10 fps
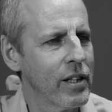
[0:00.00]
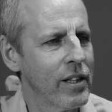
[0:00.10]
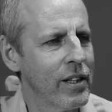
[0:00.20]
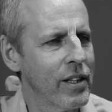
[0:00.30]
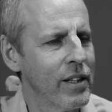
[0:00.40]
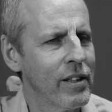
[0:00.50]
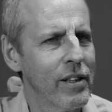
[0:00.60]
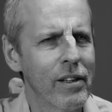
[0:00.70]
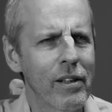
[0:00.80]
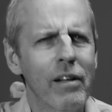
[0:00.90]

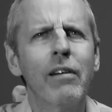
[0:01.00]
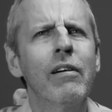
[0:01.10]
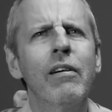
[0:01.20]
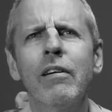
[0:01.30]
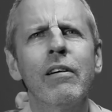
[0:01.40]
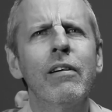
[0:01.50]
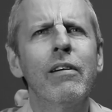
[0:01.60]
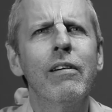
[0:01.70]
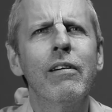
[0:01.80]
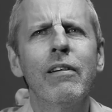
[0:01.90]

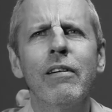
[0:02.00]
No one is speaking in this clip.